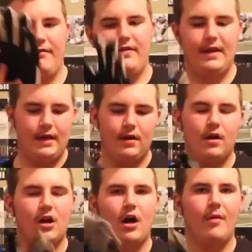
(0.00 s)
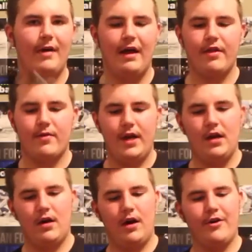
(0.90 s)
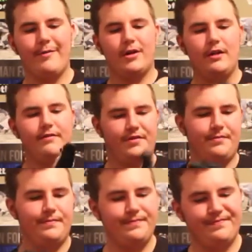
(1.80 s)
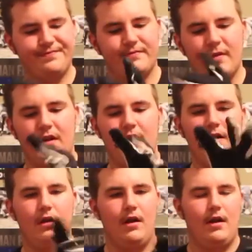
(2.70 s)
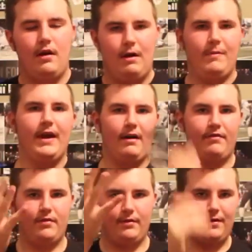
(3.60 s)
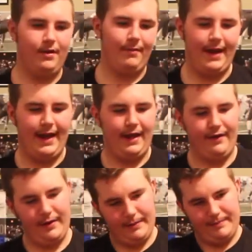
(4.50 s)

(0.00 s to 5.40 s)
have the Combat 3 Under Armour glove, and we have my hand.